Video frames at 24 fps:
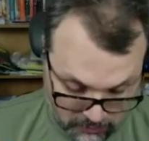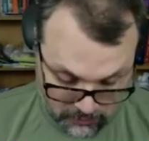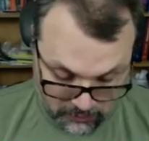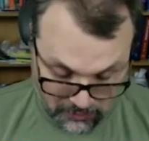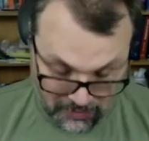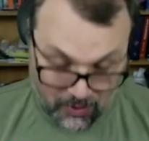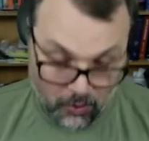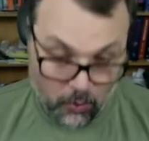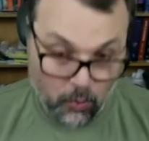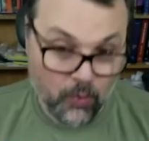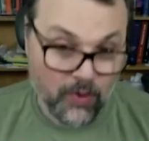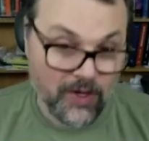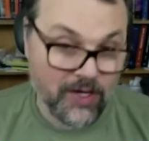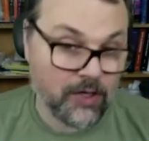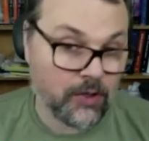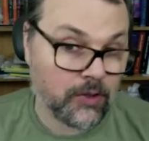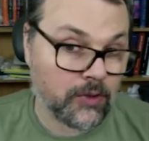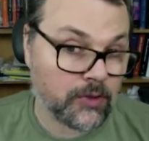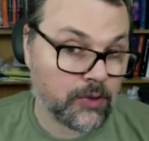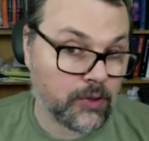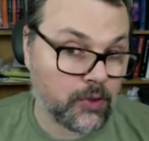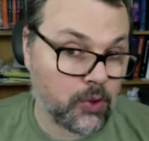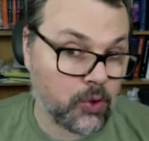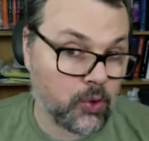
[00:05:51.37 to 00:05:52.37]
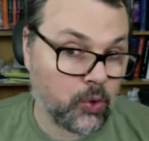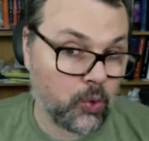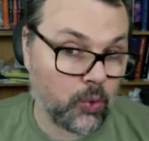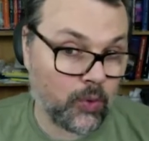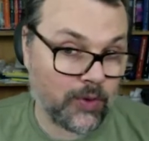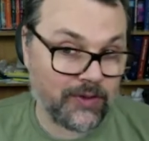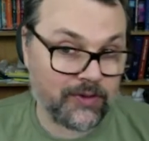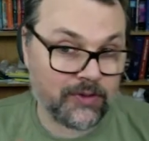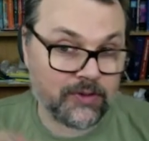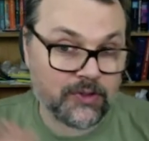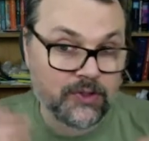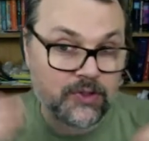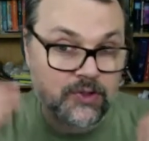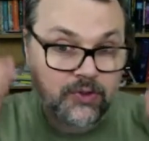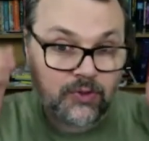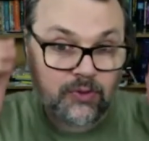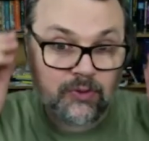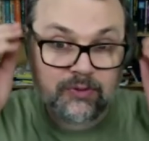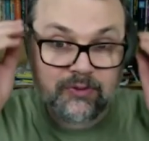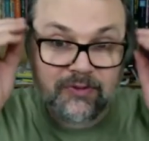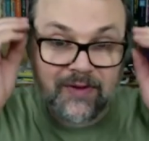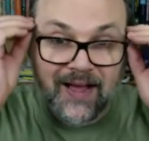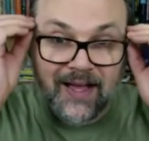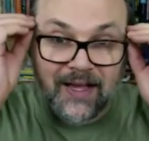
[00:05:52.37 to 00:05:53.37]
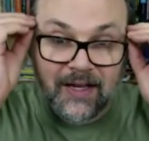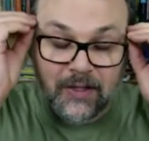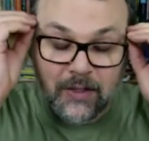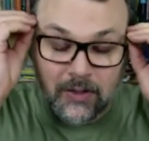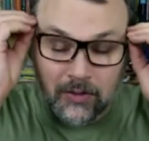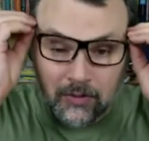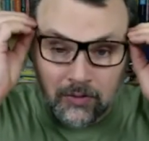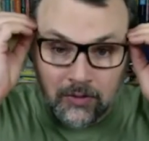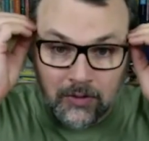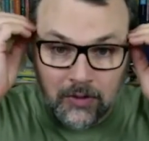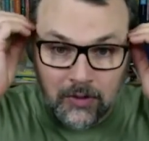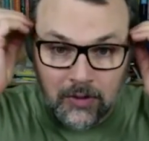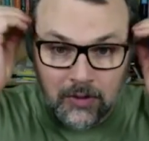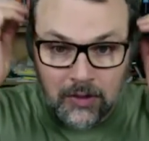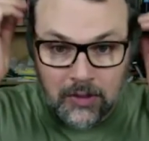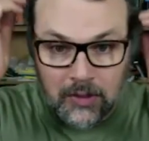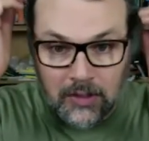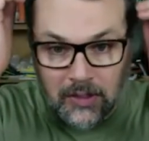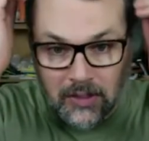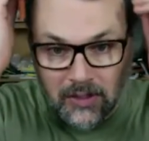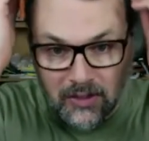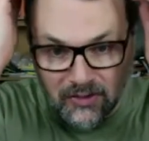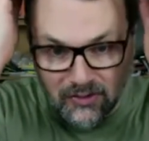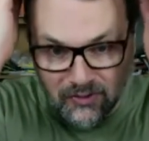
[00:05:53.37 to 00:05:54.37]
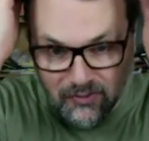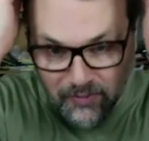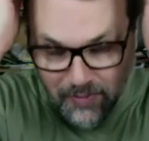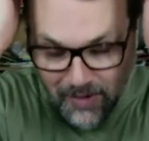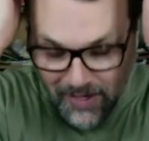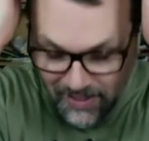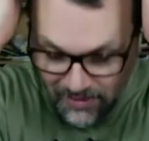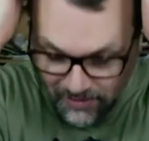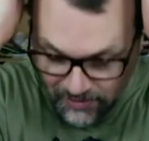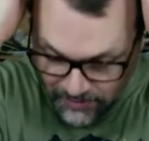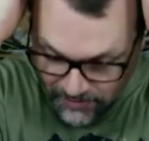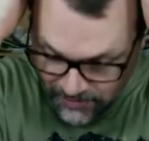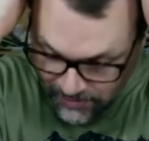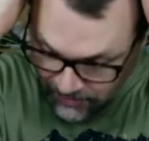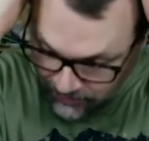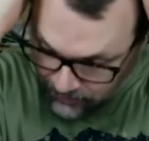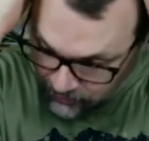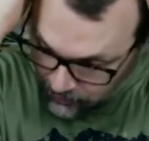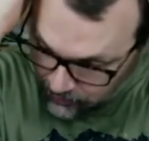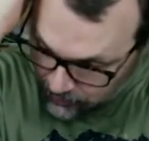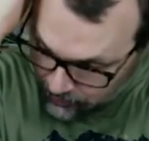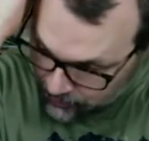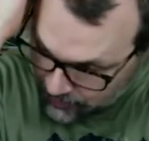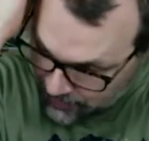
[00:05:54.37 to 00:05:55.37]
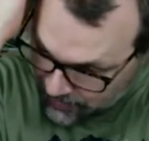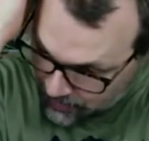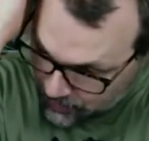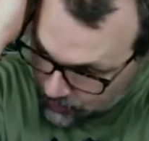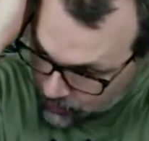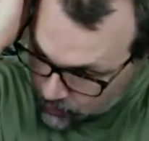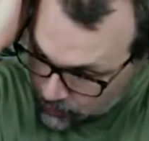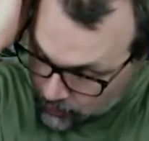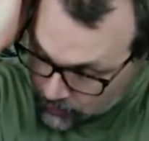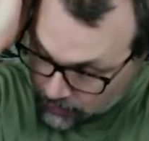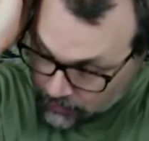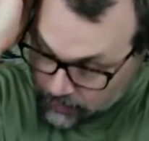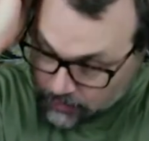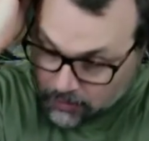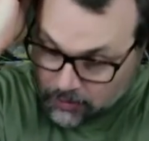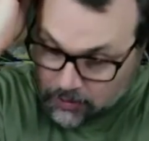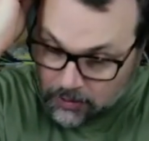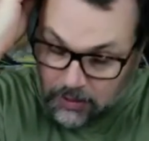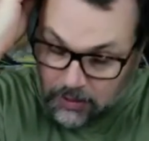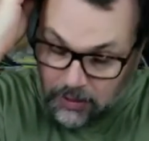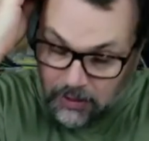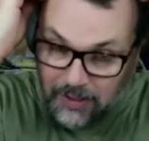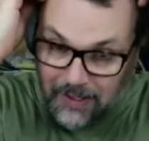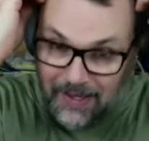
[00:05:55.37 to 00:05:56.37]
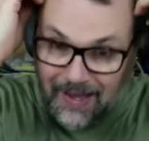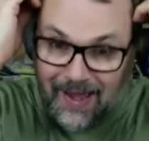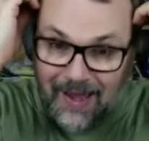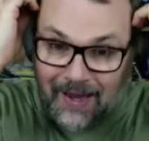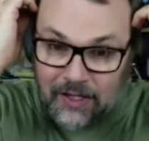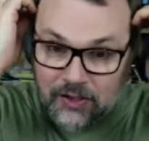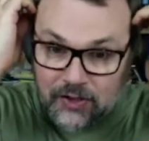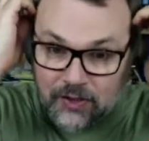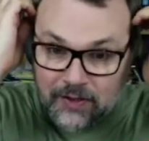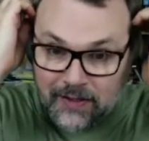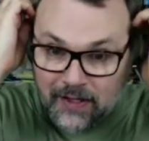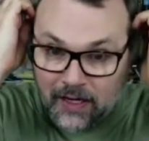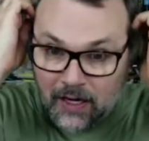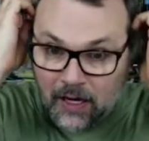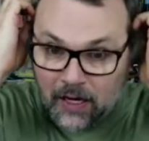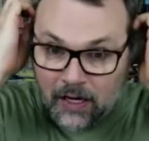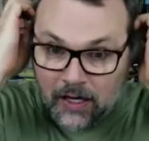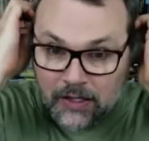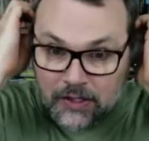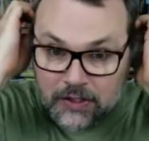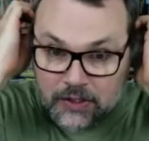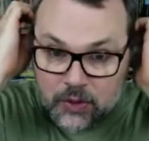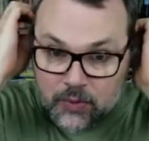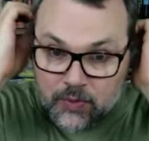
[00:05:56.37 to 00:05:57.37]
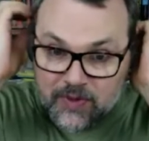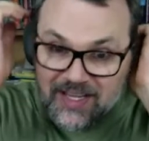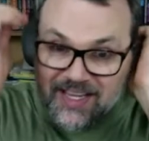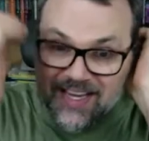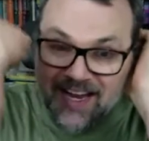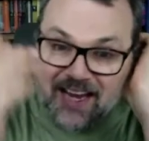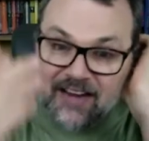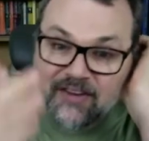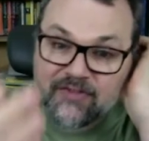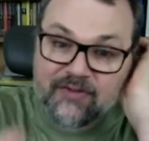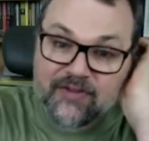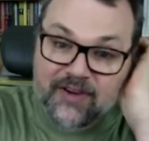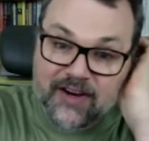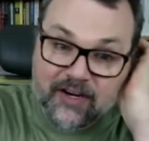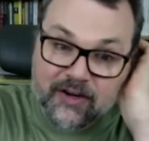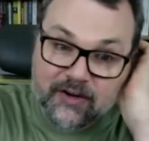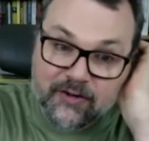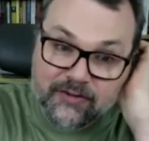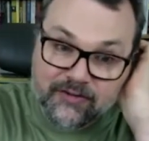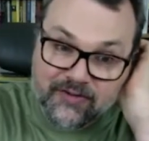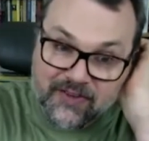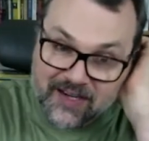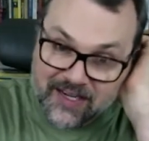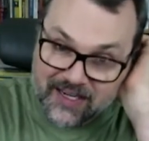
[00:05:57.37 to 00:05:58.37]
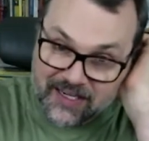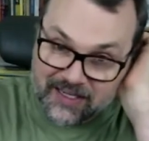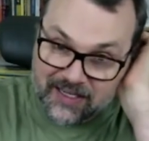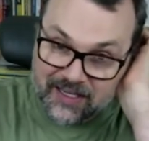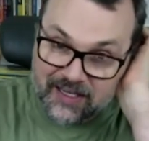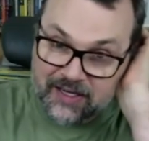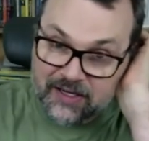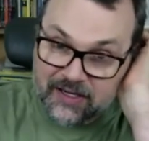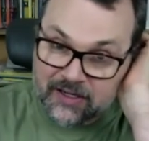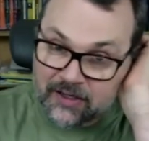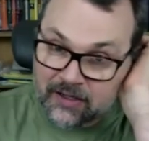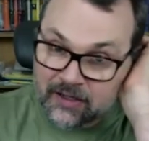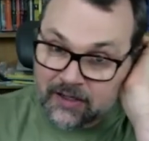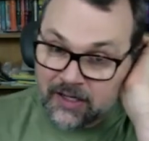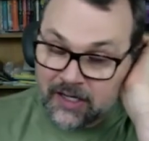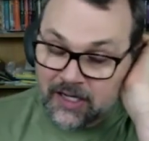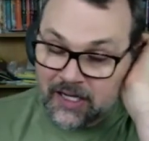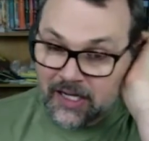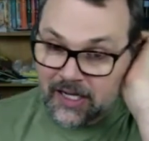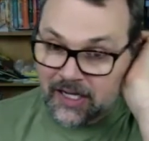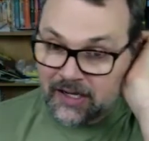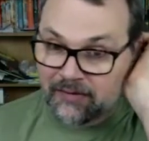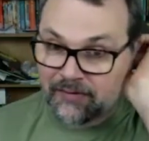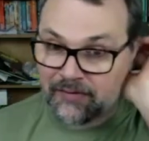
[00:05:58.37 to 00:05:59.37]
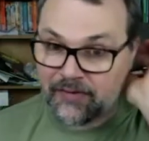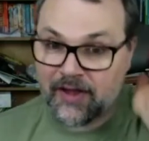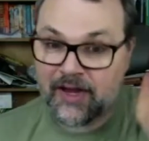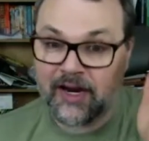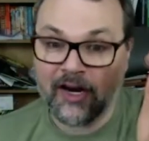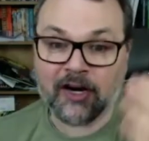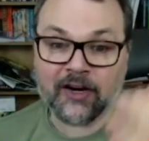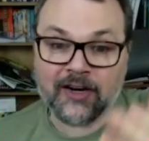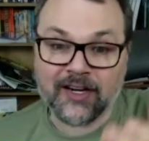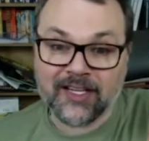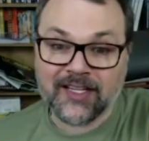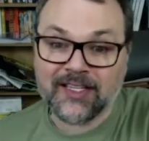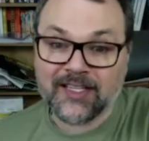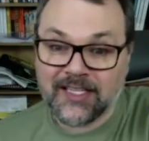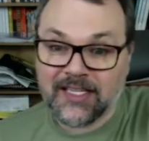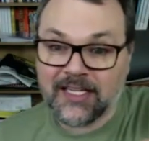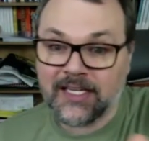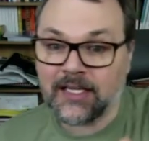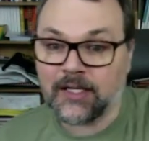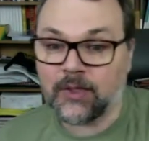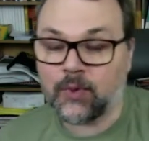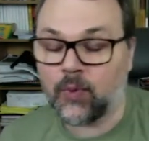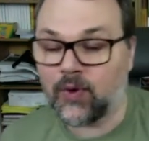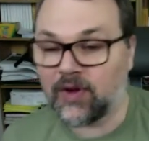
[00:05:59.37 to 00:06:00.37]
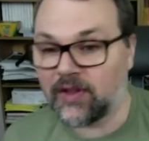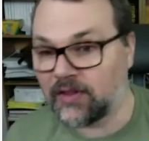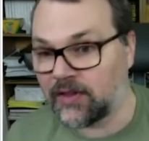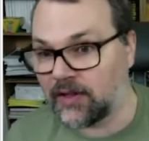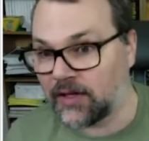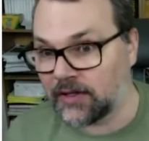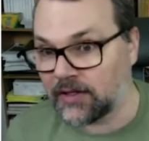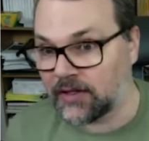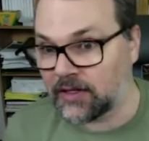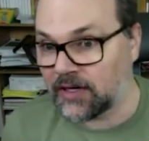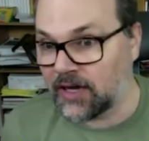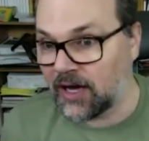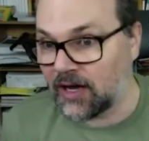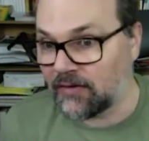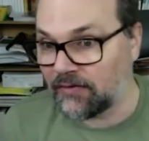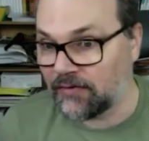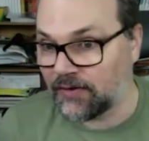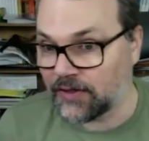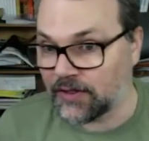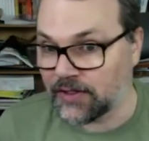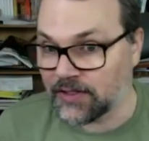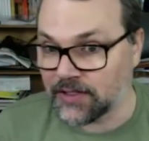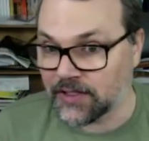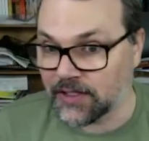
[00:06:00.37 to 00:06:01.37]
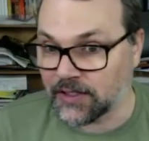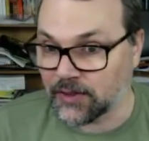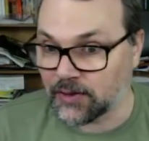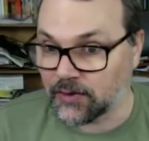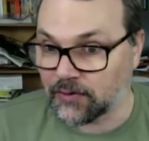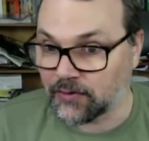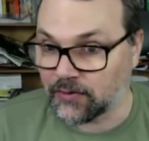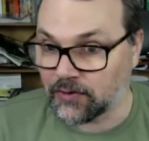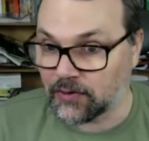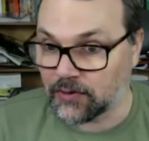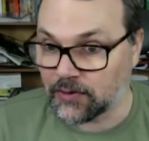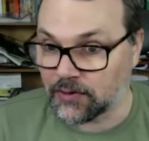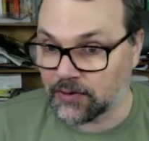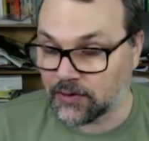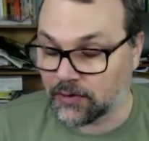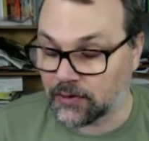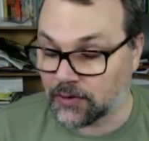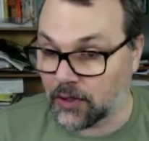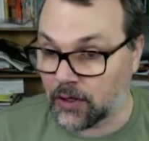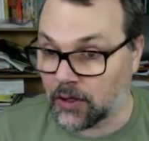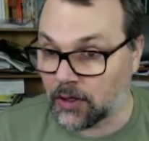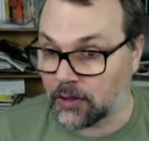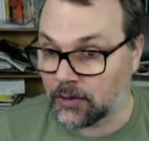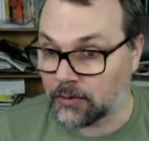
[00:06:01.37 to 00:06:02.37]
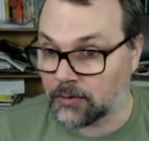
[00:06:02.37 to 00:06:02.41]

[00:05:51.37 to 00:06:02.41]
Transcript: Now, we don't know what the true value of beta 0 and beta 1 actually are, so we can't verify here if they are indeed within the confidence intervals or not.